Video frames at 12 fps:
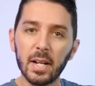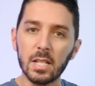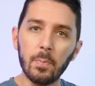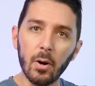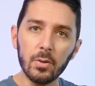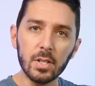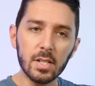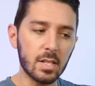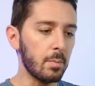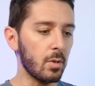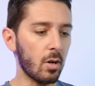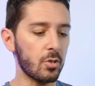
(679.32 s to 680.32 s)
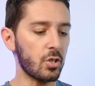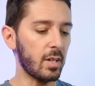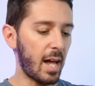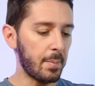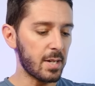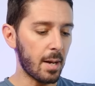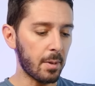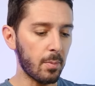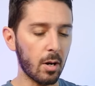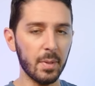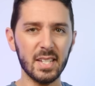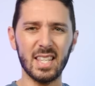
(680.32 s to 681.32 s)
But as opposed to some larger laptop
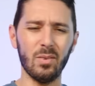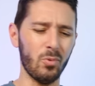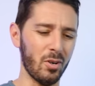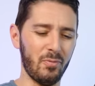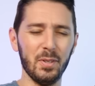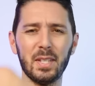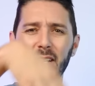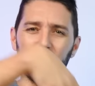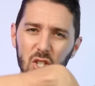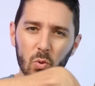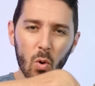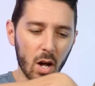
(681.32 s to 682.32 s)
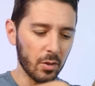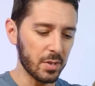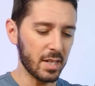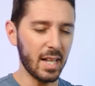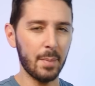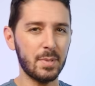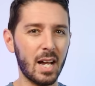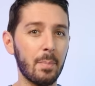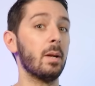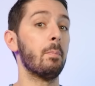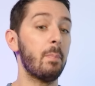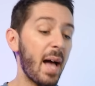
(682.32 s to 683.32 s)
compartments that where it feels like it swallows the laptop
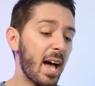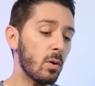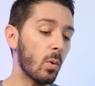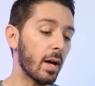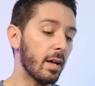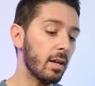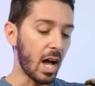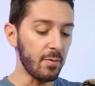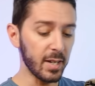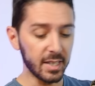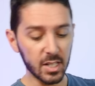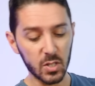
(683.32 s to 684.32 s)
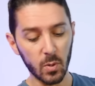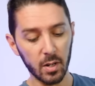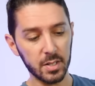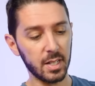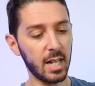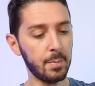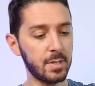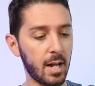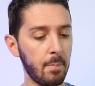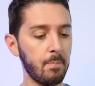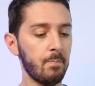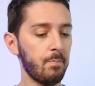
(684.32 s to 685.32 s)
in a bad way, I feel like this swallows the
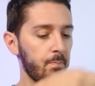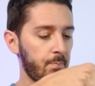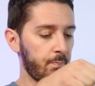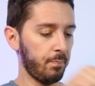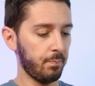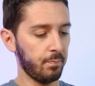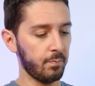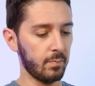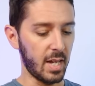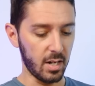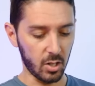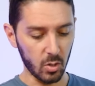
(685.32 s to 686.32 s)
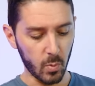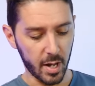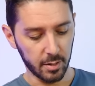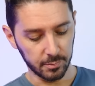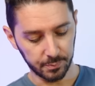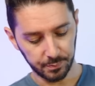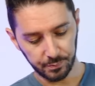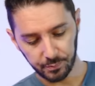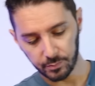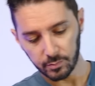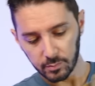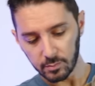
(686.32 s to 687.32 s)
laptop in a good way.
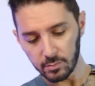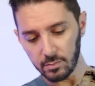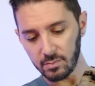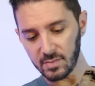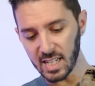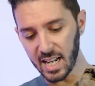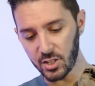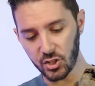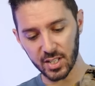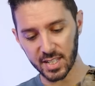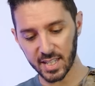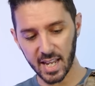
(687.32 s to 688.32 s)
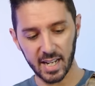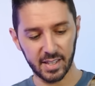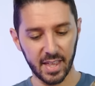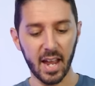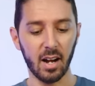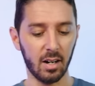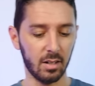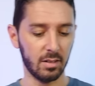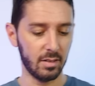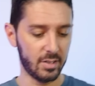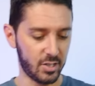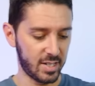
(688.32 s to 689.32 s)
It's just like there.
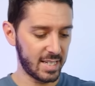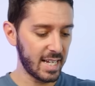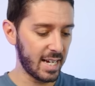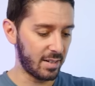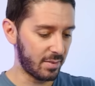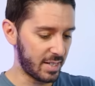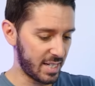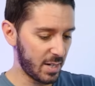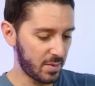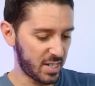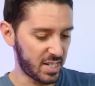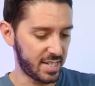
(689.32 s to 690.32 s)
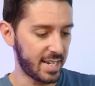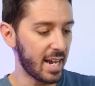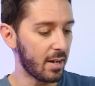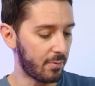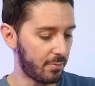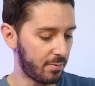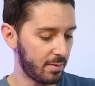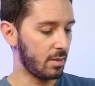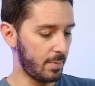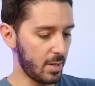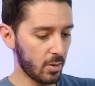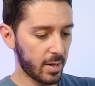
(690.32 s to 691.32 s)
It's just like, it's like safe. You're
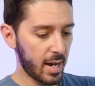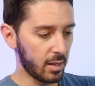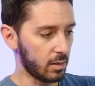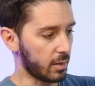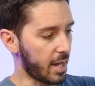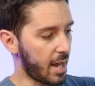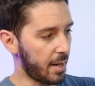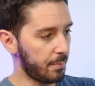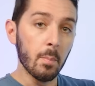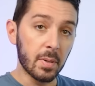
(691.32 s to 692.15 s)
gonna be okay, little guy.